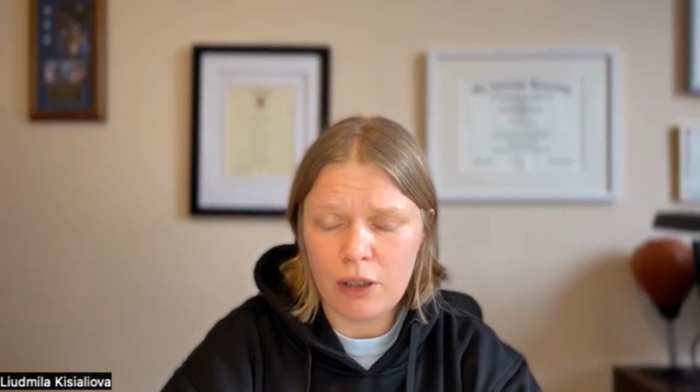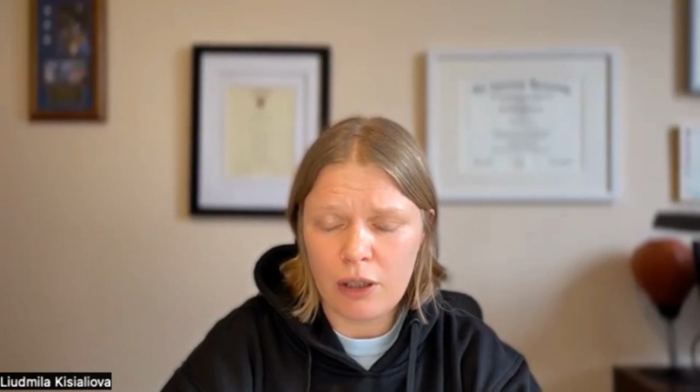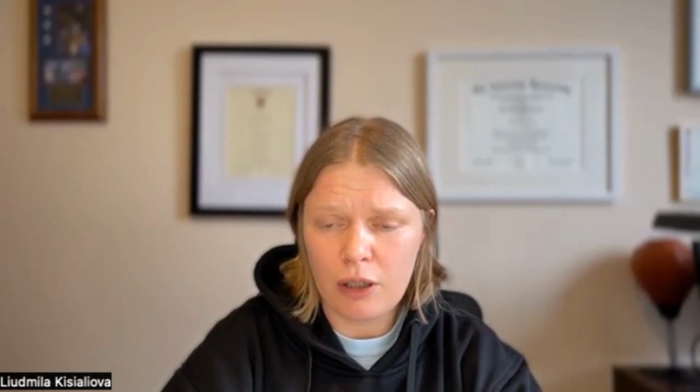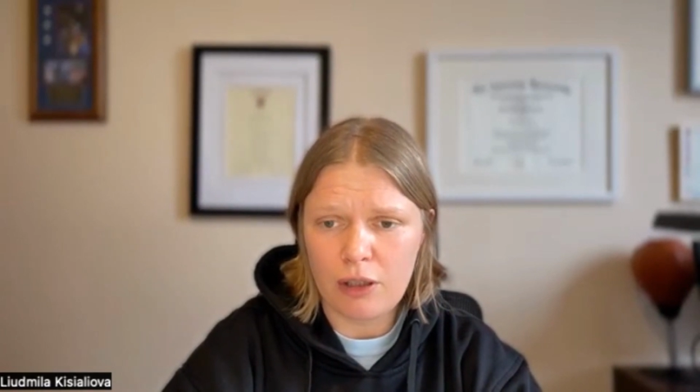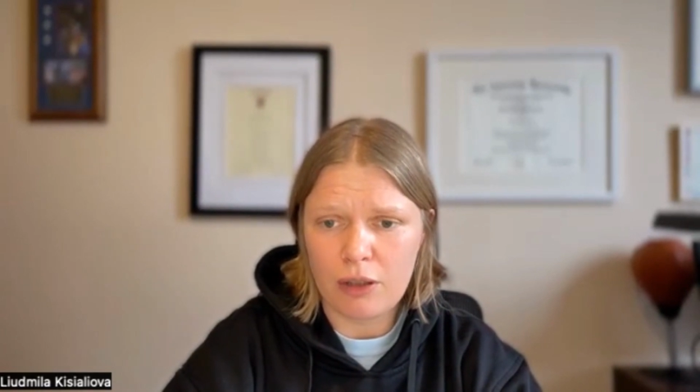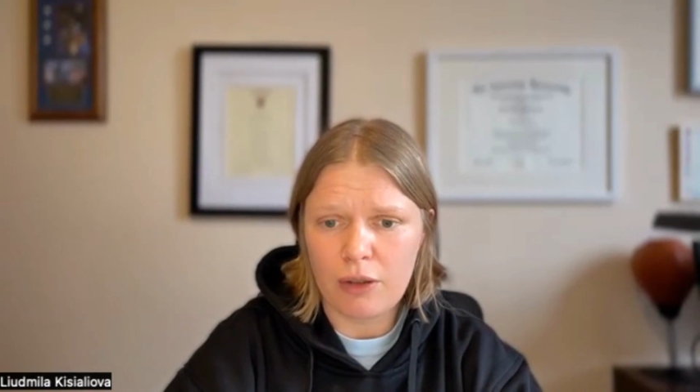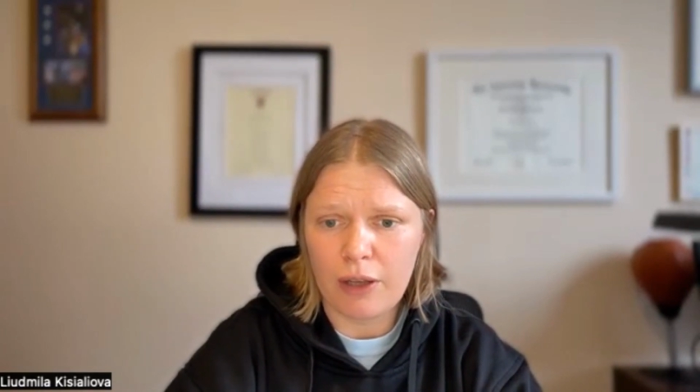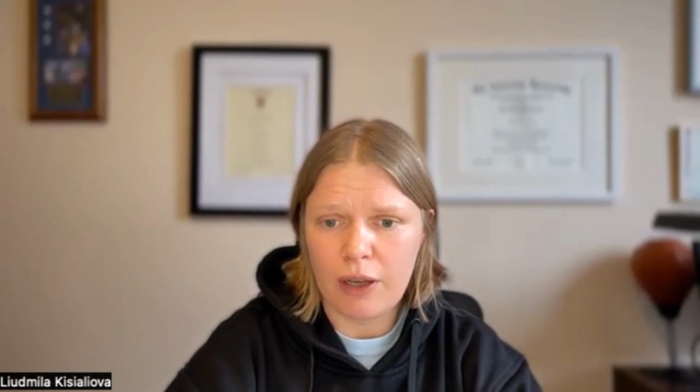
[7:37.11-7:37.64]

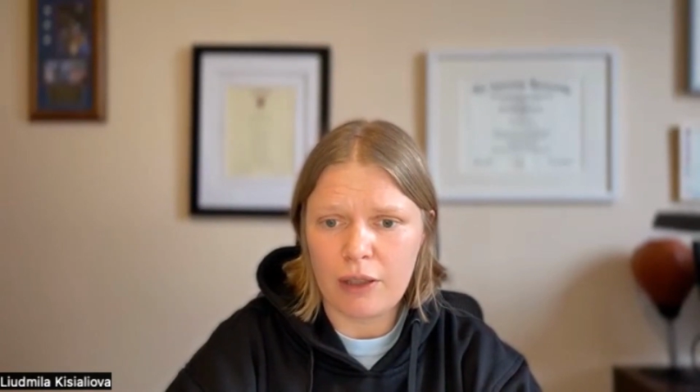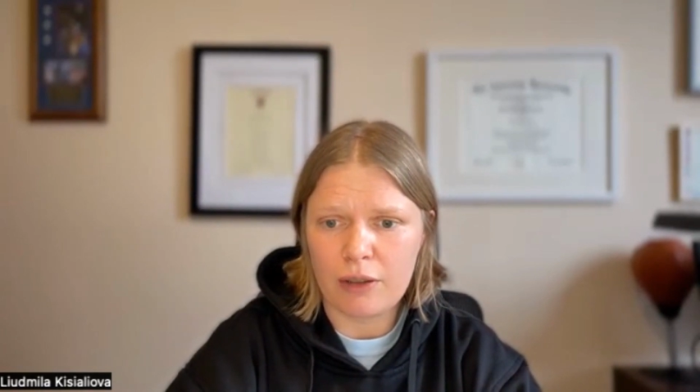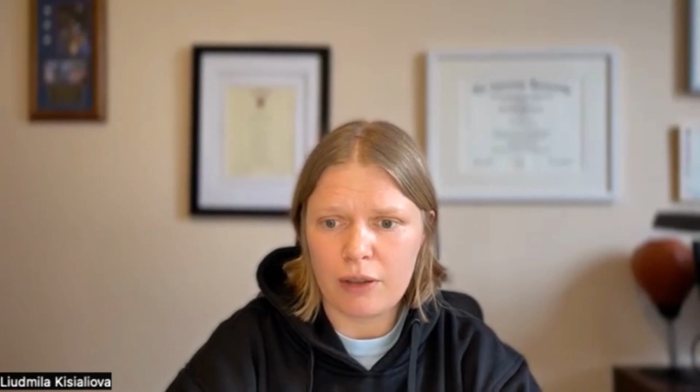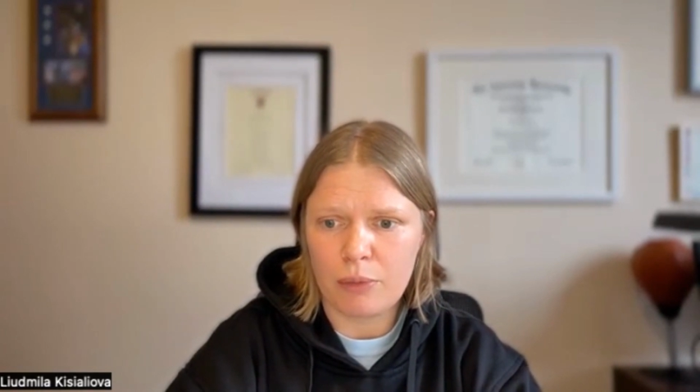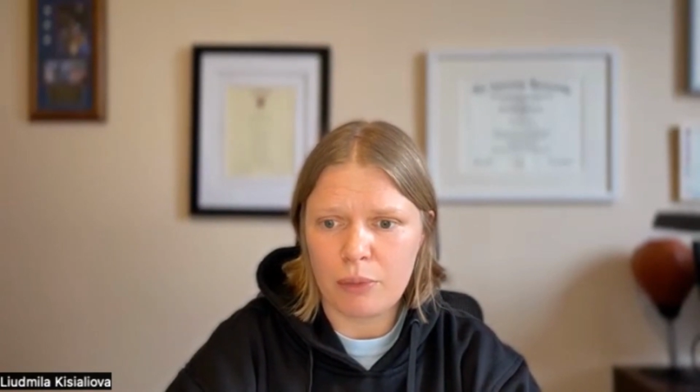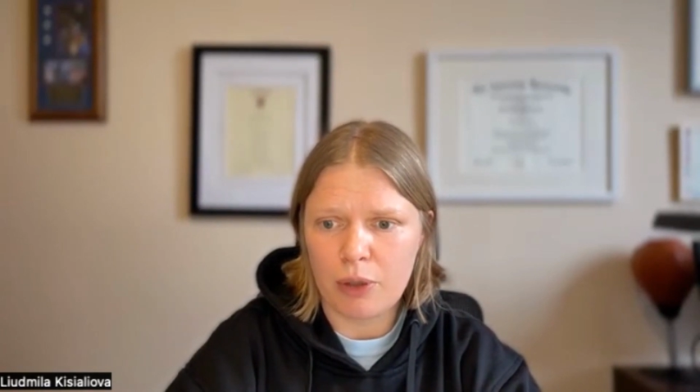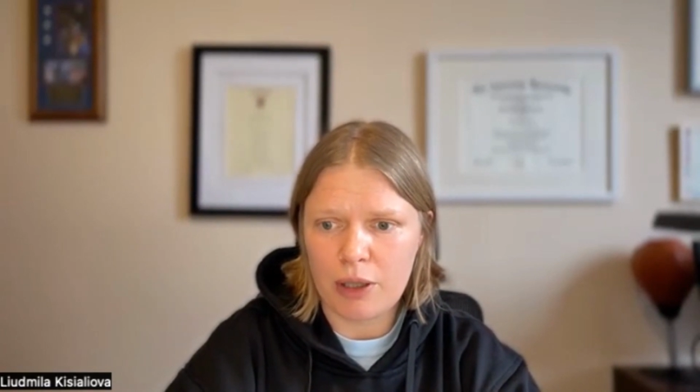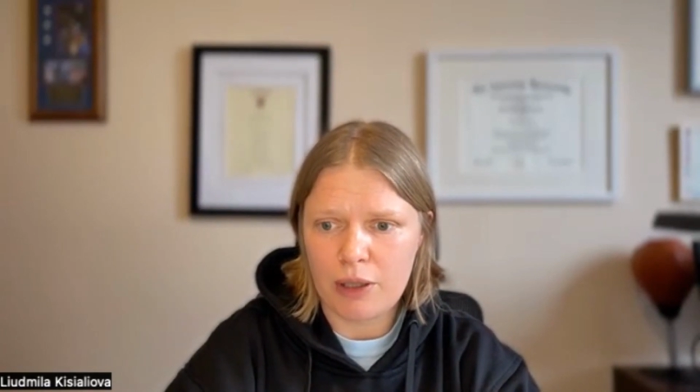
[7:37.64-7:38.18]
into the
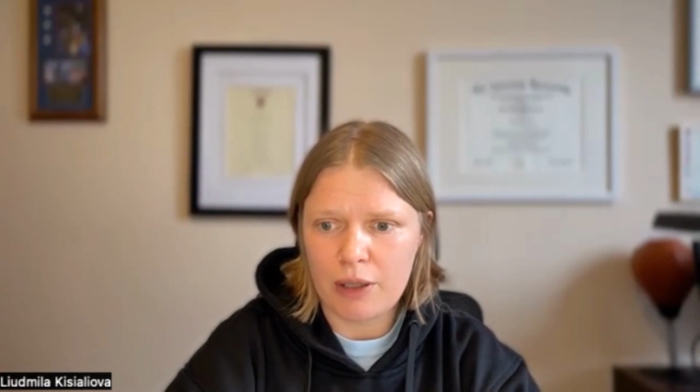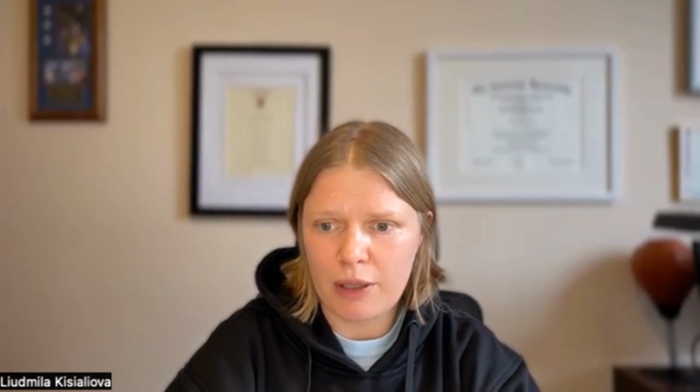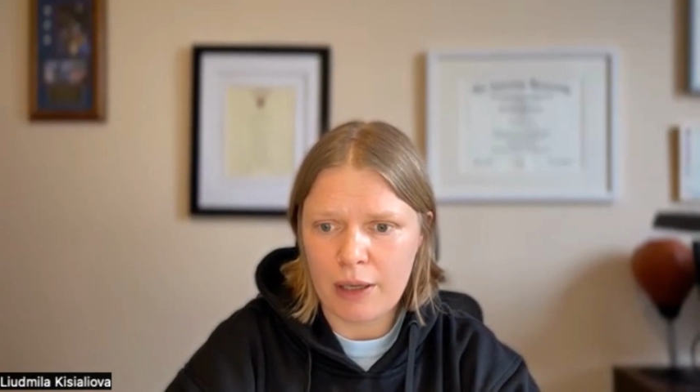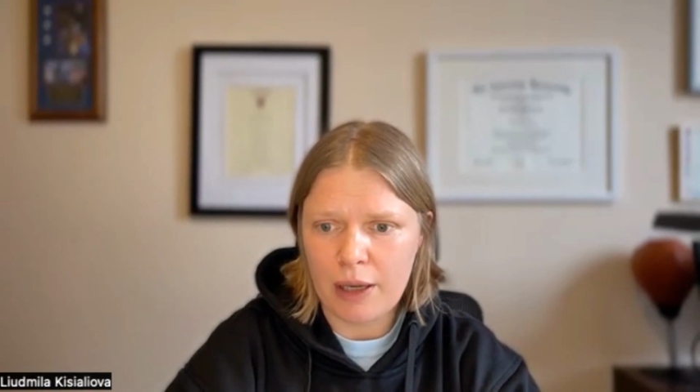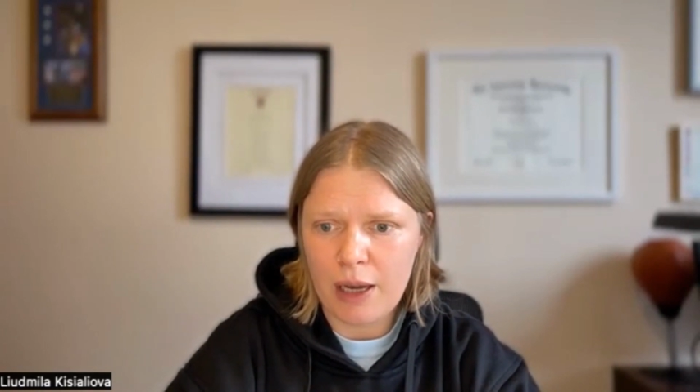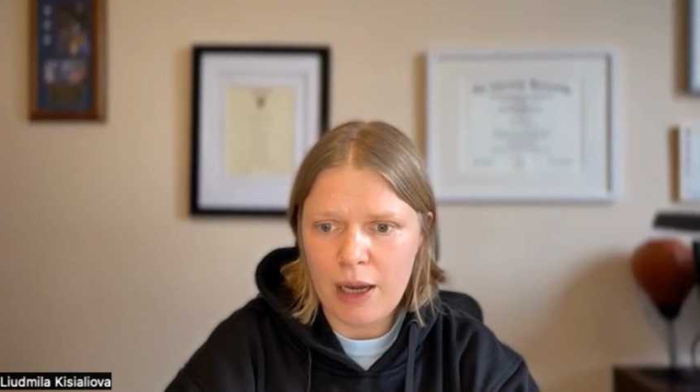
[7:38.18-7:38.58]
content marketing.